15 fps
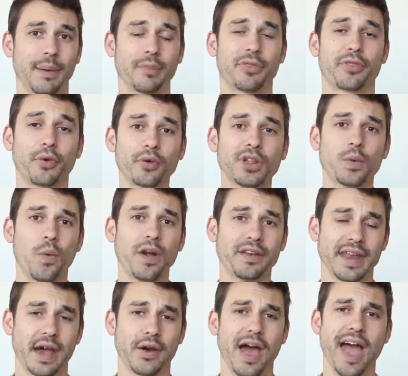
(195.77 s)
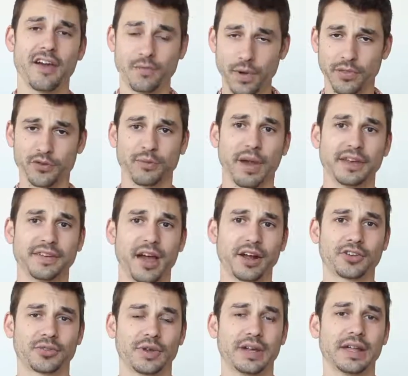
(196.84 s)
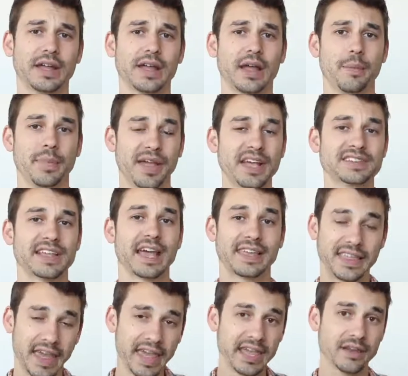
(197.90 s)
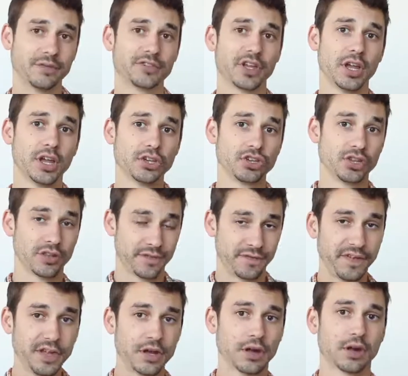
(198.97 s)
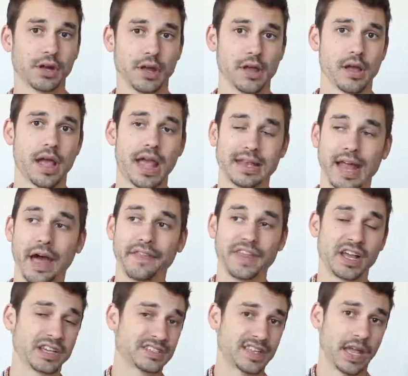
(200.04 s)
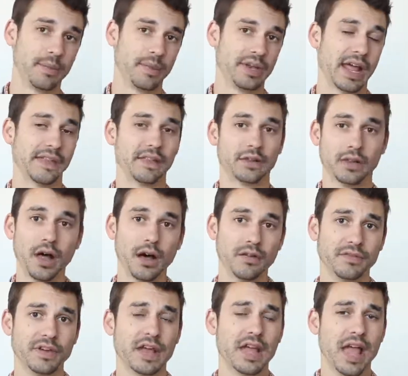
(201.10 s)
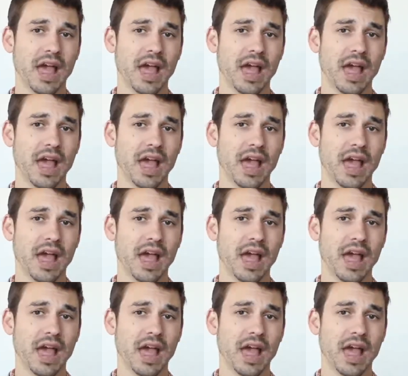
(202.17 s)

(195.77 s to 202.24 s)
I'm 31 now, halfway through my doctorate, because I caved to the fear and not the excitement and the love.